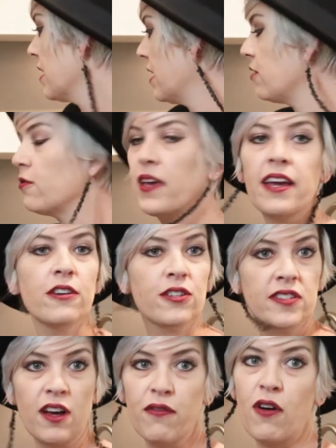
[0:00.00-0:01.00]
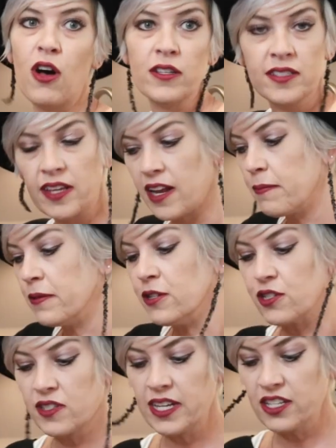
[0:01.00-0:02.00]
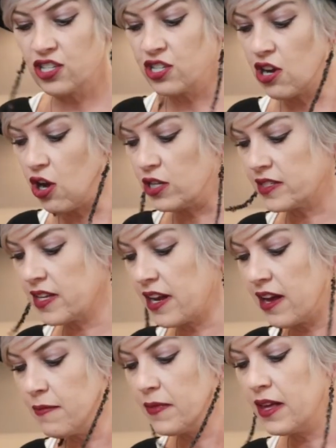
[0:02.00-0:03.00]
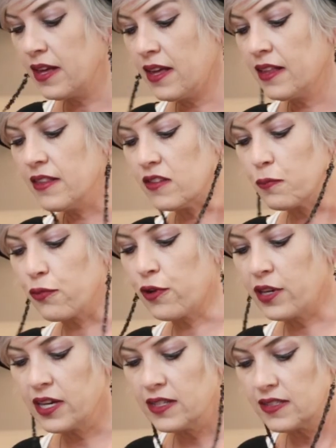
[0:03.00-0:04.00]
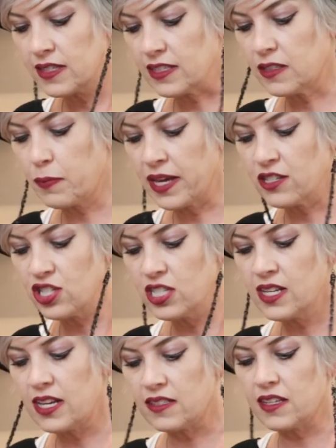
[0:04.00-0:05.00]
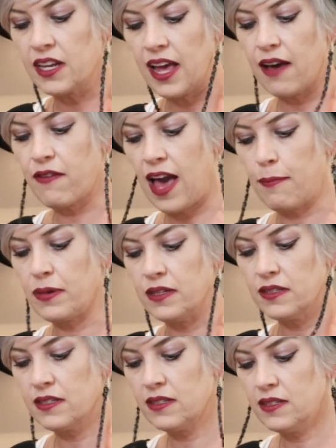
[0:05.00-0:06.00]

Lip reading: and you get yourself all set up and your station all set up, this Brilliance expansion is gonna have happened.